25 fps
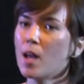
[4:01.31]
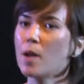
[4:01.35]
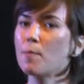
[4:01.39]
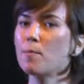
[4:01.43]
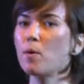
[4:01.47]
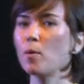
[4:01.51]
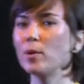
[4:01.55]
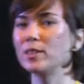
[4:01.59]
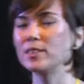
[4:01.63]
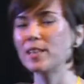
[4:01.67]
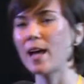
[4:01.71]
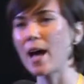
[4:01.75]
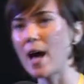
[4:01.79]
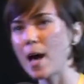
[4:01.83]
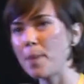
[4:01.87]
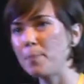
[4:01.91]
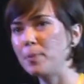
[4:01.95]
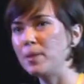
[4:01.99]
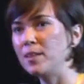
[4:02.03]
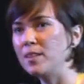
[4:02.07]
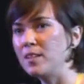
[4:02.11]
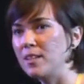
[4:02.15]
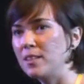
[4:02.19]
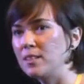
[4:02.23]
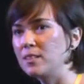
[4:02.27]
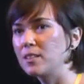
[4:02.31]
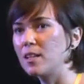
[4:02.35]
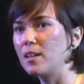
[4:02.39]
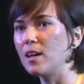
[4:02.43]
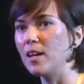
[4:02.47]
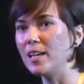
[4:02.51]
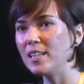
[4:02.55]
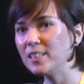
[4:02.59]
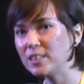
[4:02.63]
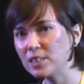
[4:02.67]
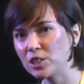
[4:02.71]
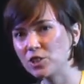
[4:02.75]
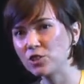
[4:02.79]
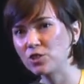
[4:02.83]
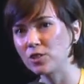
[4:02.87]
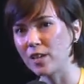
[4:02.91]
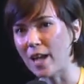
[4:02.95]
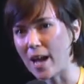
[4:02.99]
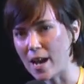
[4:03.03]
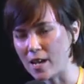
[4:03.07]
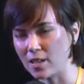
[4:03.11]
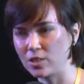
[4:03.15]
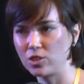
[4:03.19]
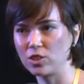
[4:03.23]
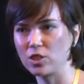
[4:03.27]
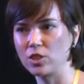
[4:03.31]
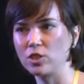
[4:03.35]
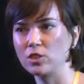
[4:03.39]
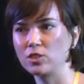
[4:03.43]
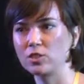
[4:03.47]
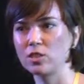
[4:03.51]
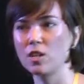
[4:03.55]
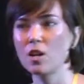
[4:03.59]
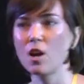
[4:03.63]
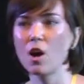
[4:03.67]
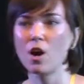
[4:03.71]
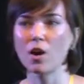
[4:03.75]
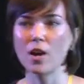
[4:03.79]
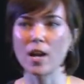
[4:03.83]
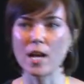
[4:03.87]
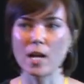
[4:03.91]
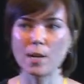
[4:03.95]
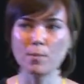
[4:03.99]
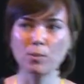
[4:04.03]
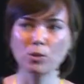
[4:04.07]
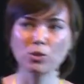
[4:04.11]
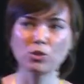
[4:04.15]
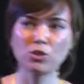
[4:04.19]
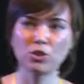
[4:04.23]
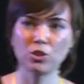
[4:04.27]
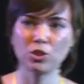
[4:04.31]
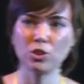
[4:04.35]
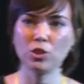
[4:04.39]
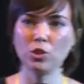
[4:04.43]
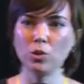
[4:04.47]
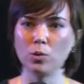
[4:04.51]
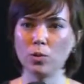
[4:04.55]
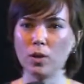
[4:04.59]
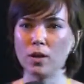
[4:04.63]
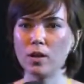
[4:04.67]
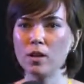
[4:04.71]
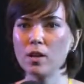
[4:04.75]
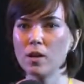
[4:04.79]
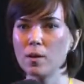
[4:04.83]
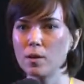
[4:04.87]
But what has happened is industry actors are able to